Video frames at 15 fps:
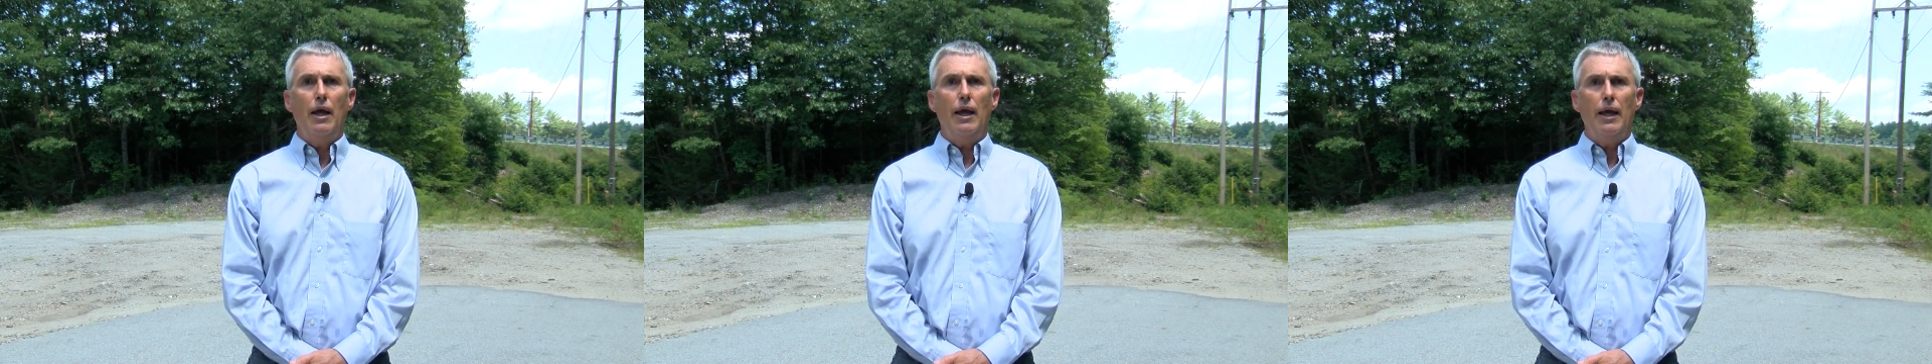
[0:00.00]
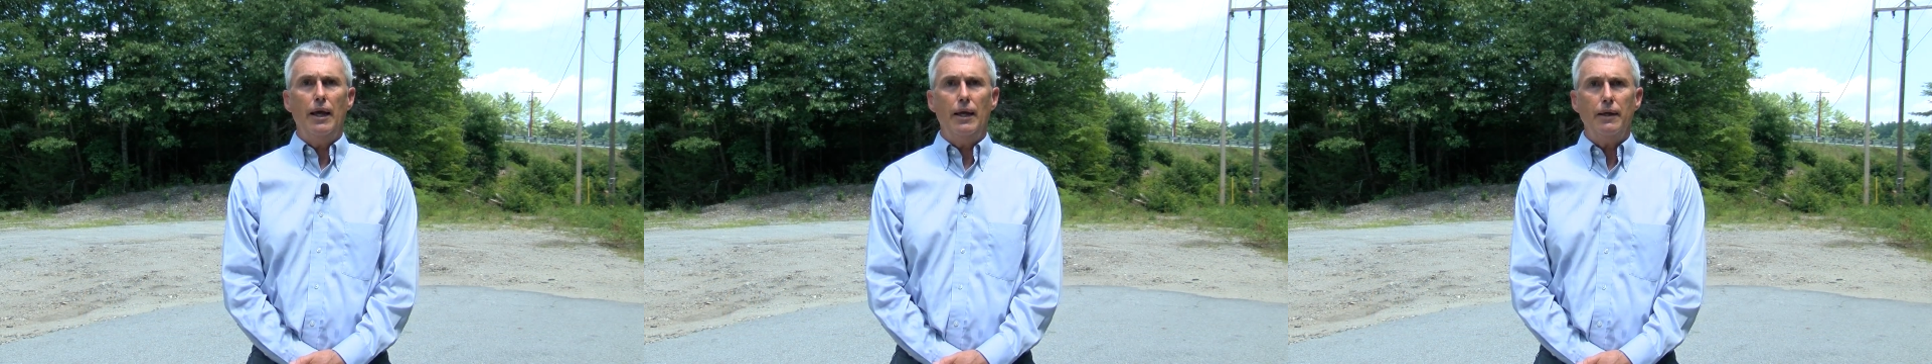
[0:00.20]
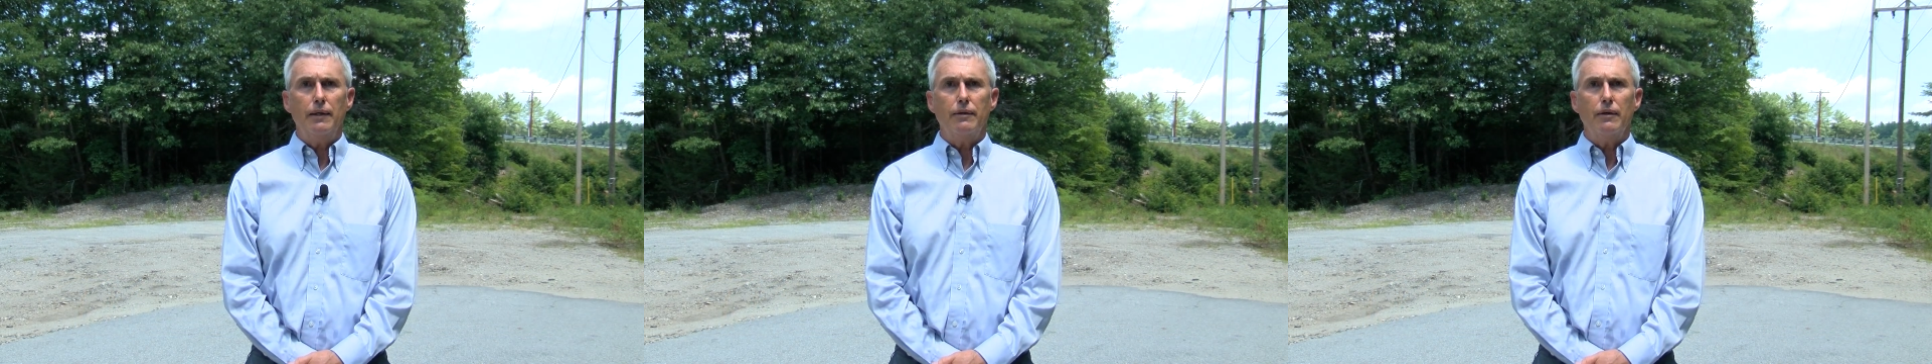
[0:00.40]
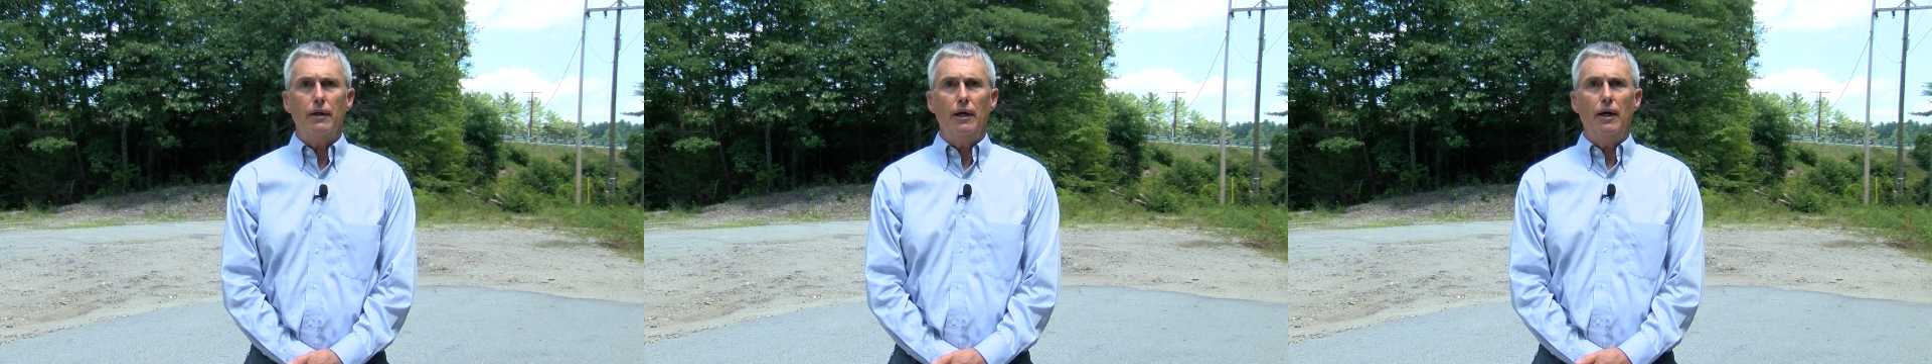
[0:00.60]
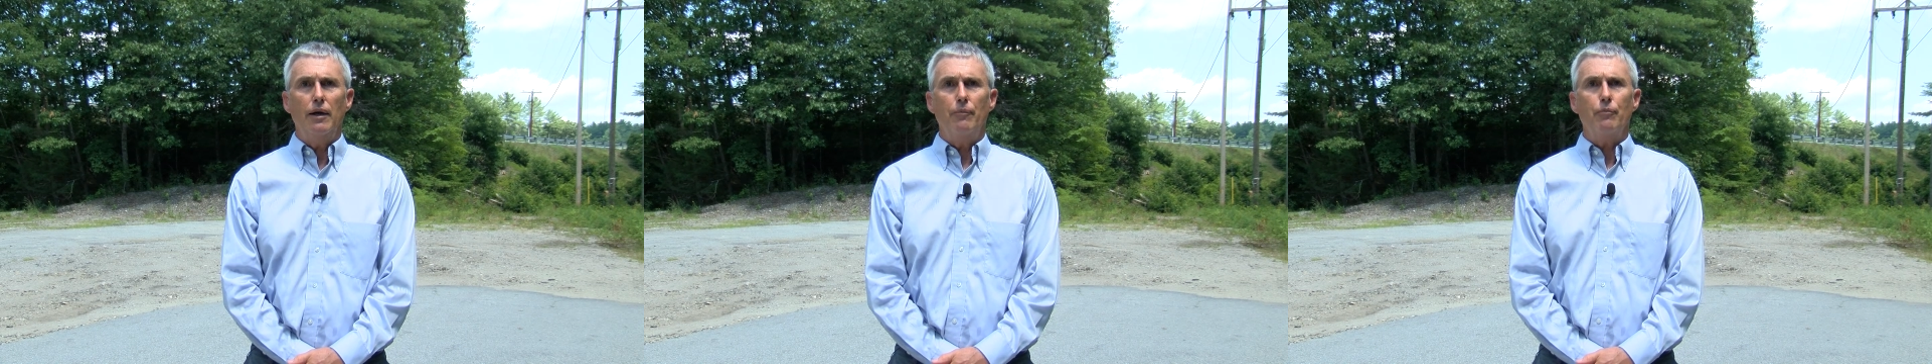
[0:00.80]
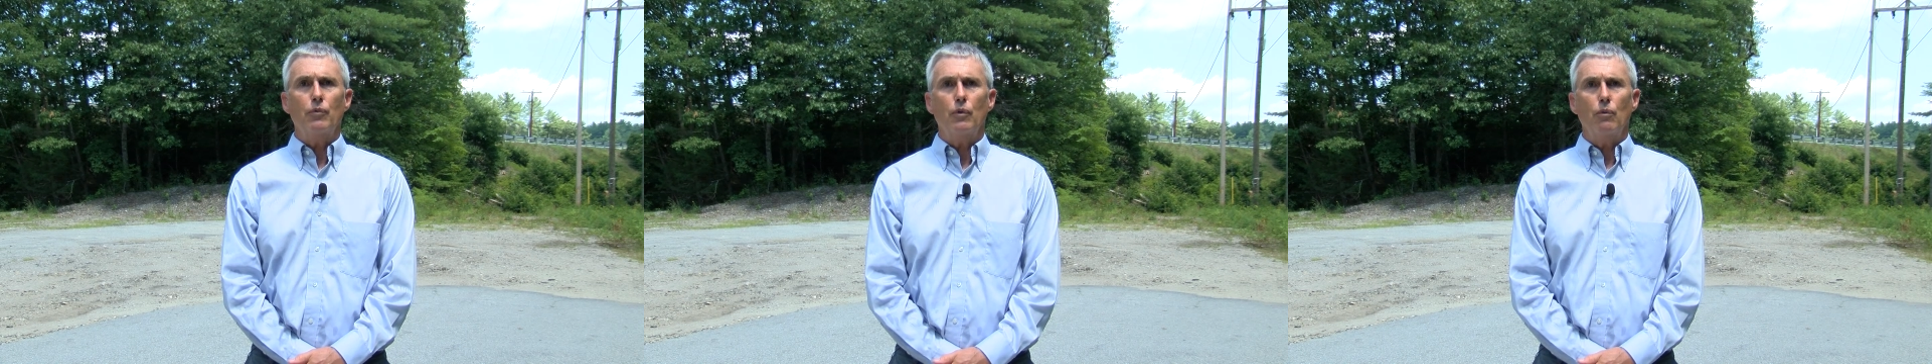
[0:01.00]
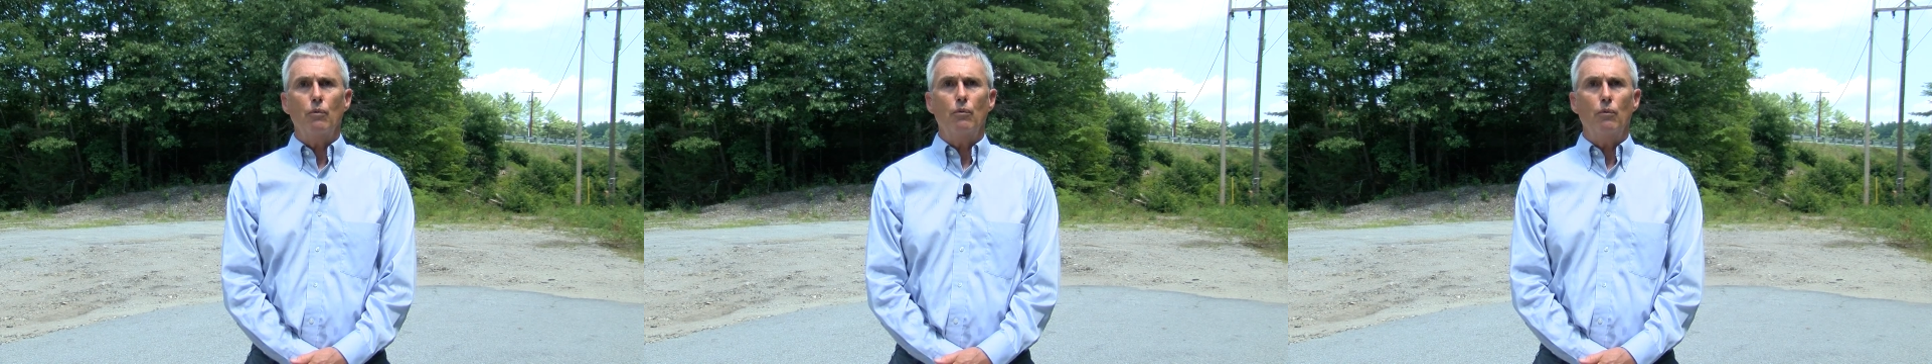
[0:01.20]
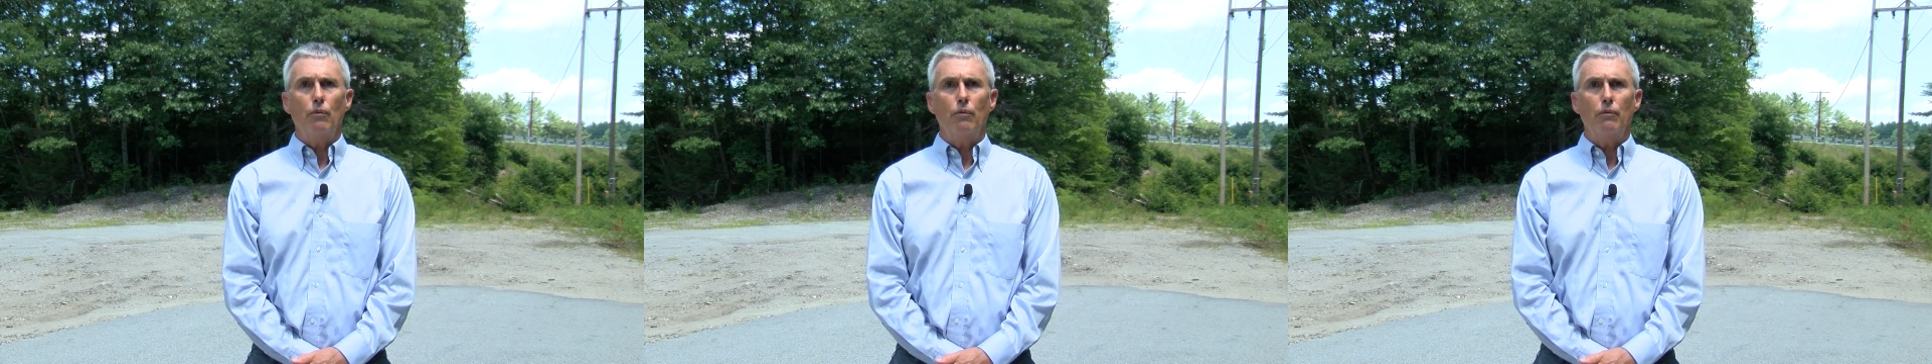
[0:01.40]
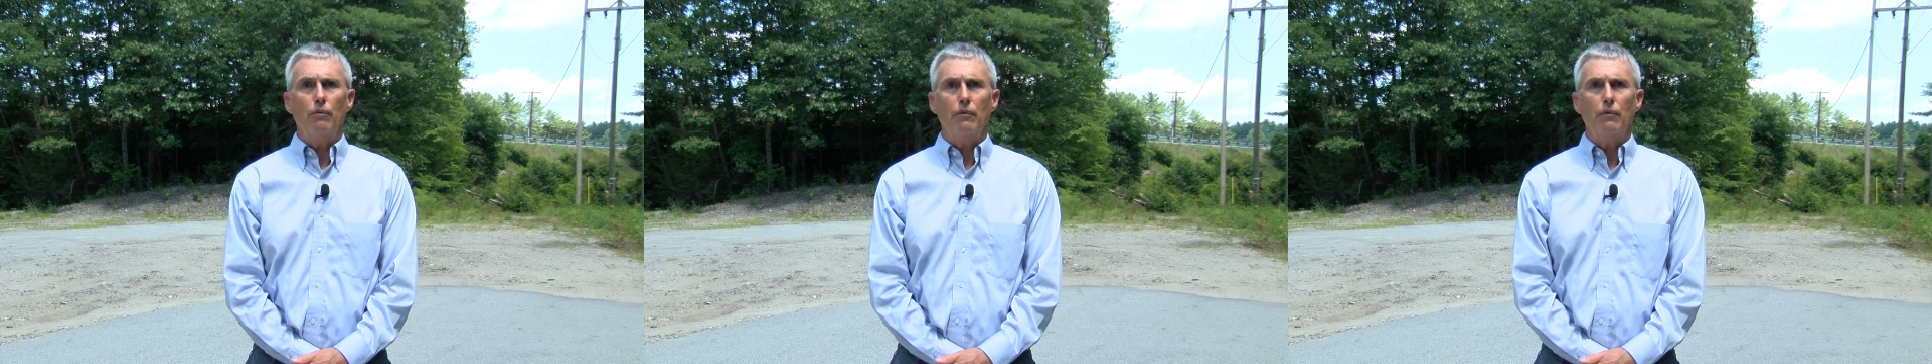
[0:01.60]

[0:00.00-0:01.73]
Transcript: And um,